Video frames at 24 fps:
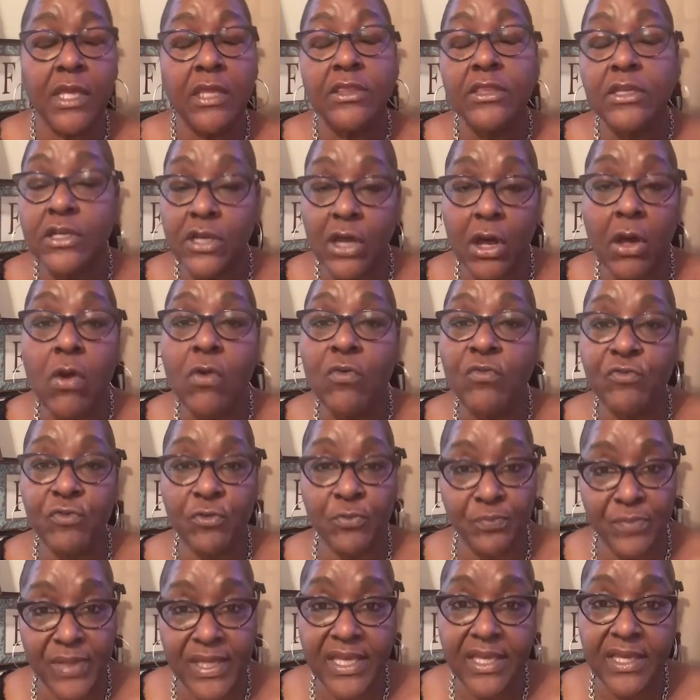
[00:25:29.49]
The goal
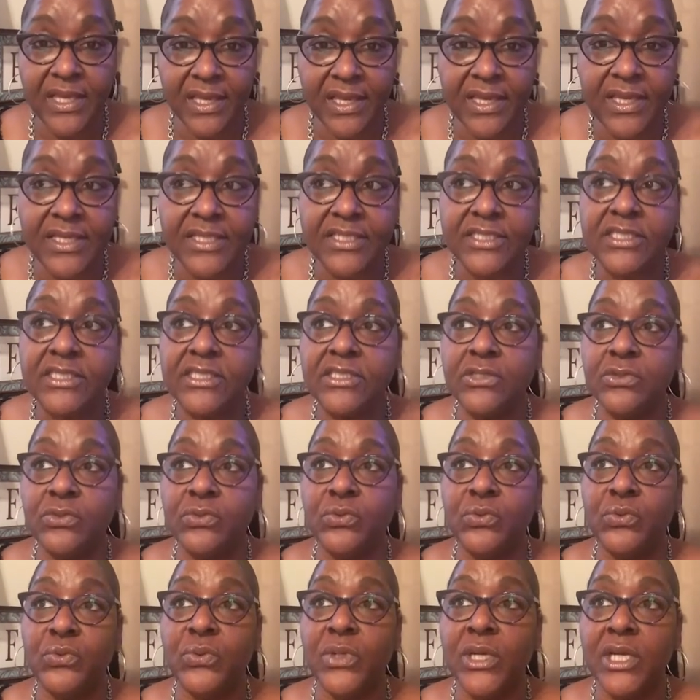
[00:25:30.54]
for me is
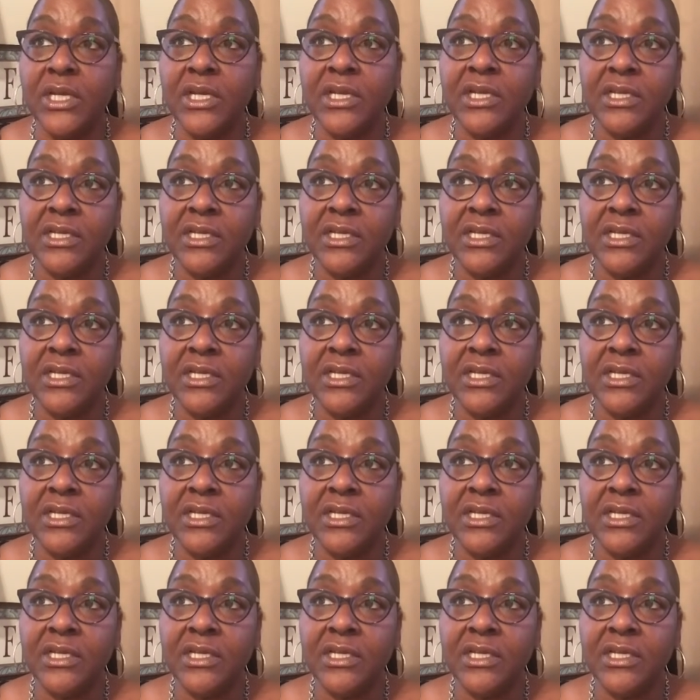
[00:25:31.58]
to